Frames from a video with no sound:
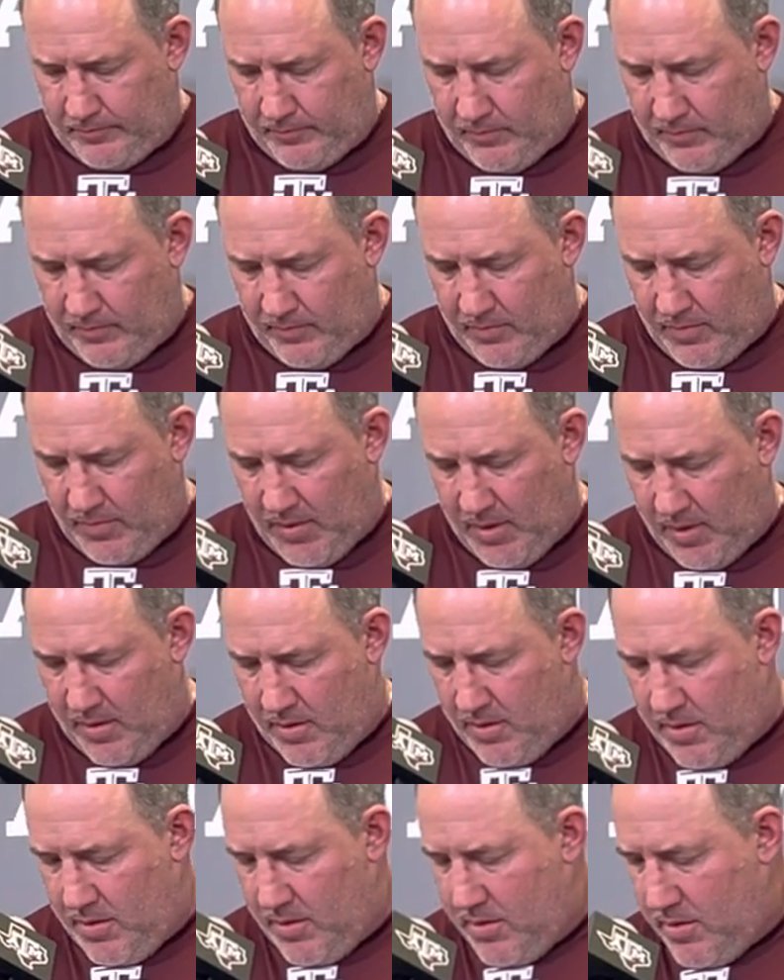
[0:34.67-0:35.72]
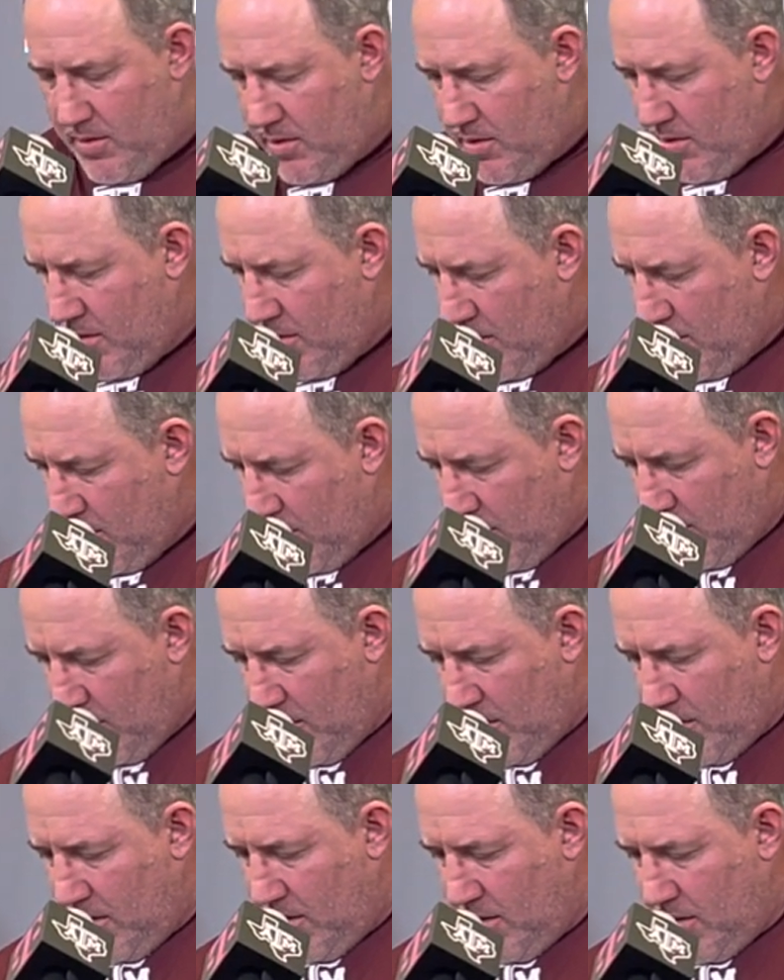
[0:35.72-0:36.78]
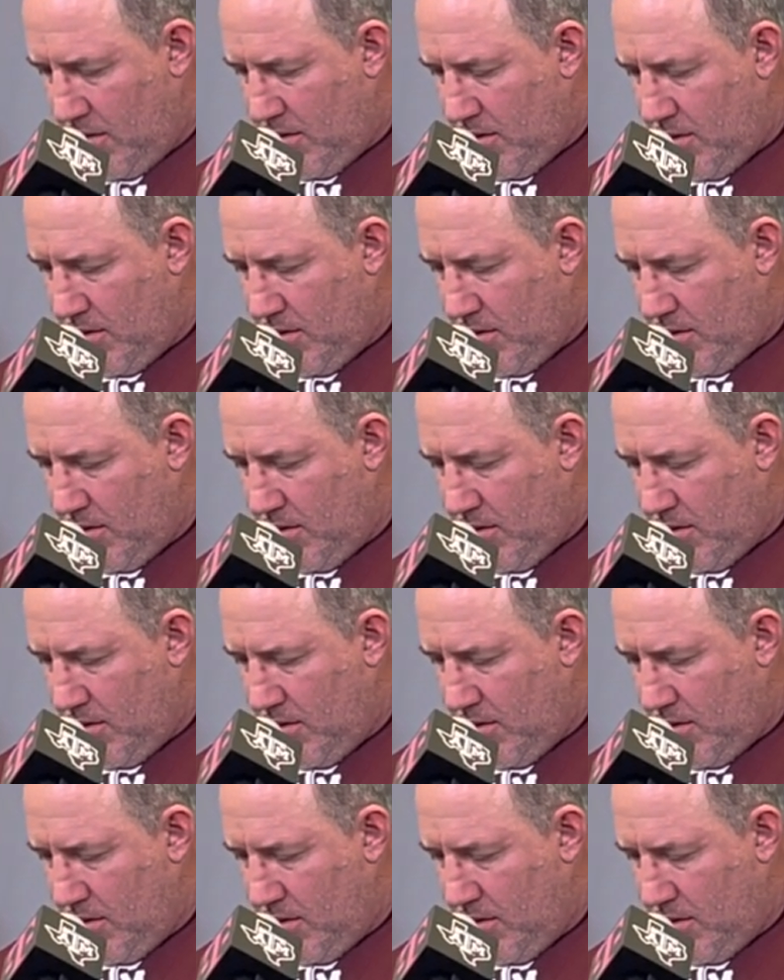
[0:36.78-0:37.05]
another level today in the last 4 minutes, didn't it?